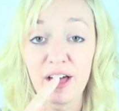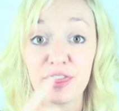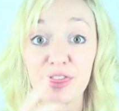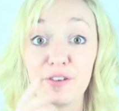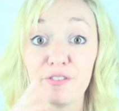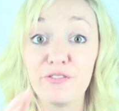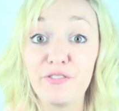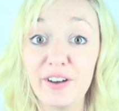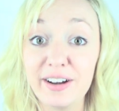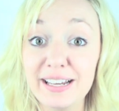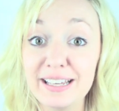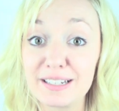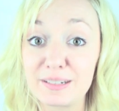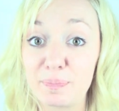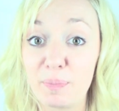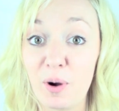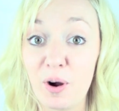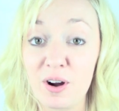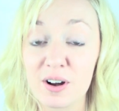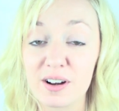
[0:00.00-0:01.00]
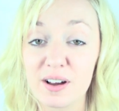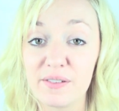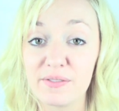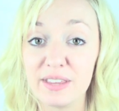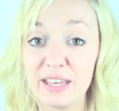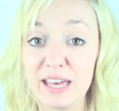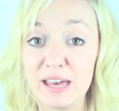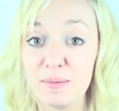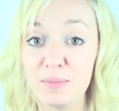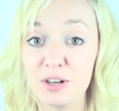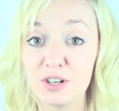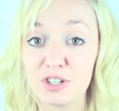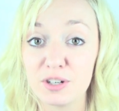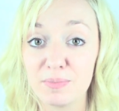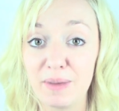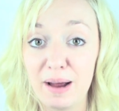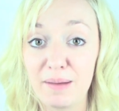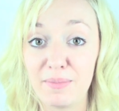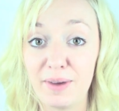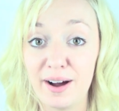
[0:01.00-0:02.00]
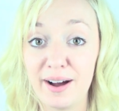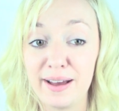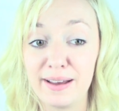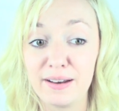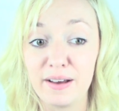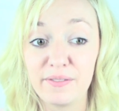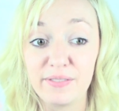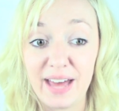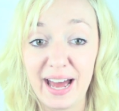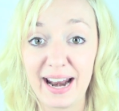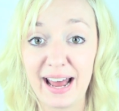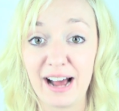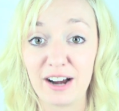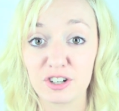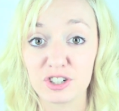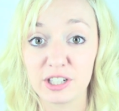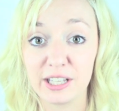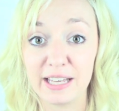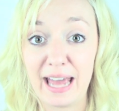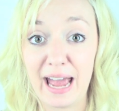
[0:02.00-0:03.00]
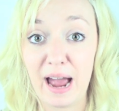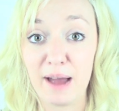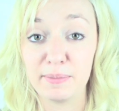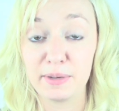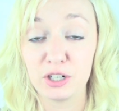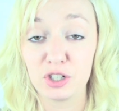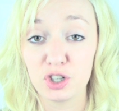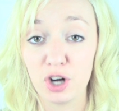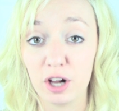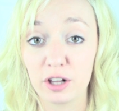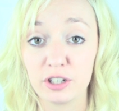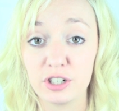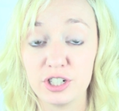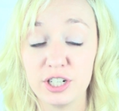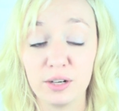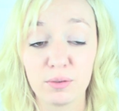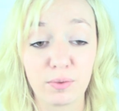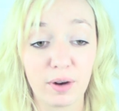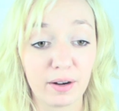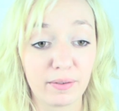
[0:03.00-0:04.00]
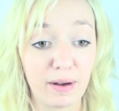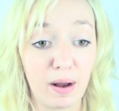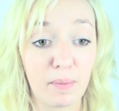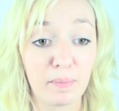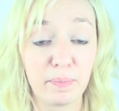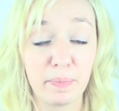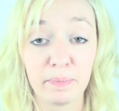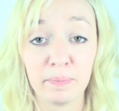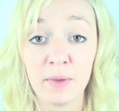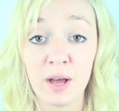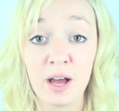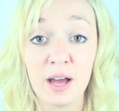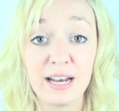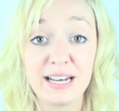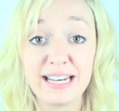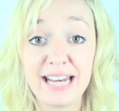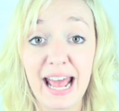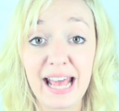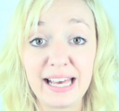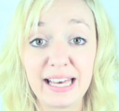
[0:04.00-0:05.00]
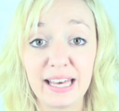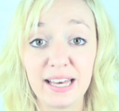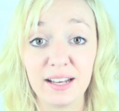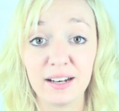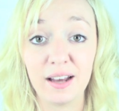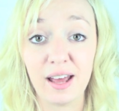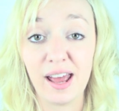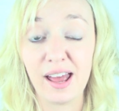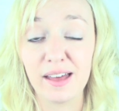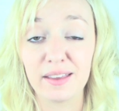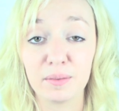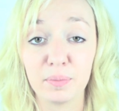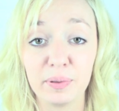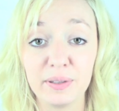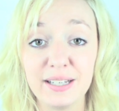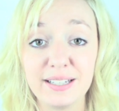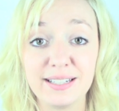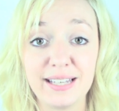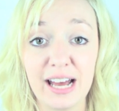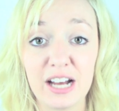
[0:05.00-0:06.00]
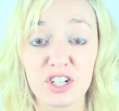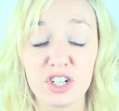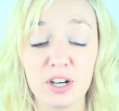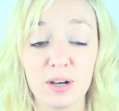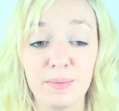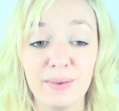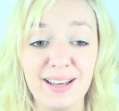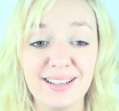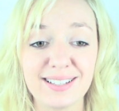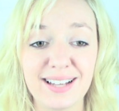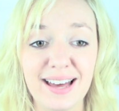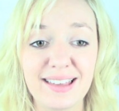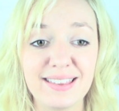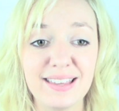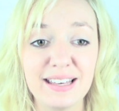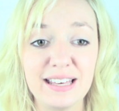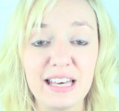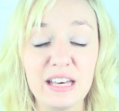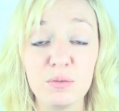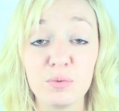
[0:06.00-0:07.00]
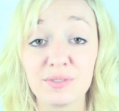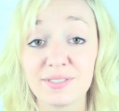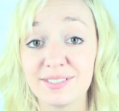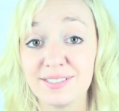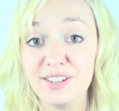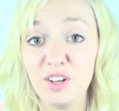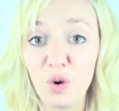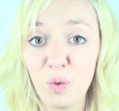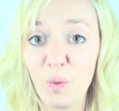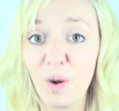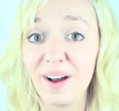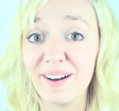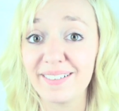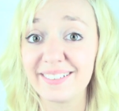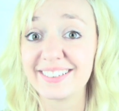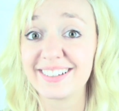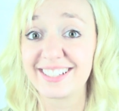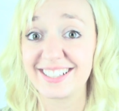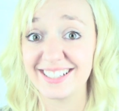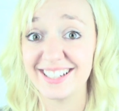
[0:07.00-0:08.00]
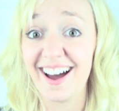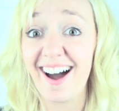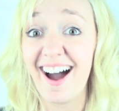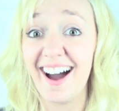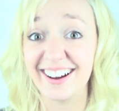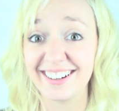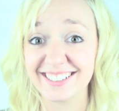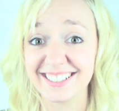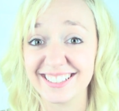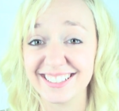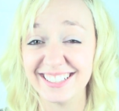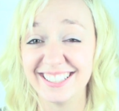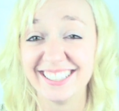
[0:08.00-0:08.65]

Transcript: The funniest part of the image in my mind of that actually happening, Charlie Sheen running around naked and the police catching him, is I think he was still wearing the socks.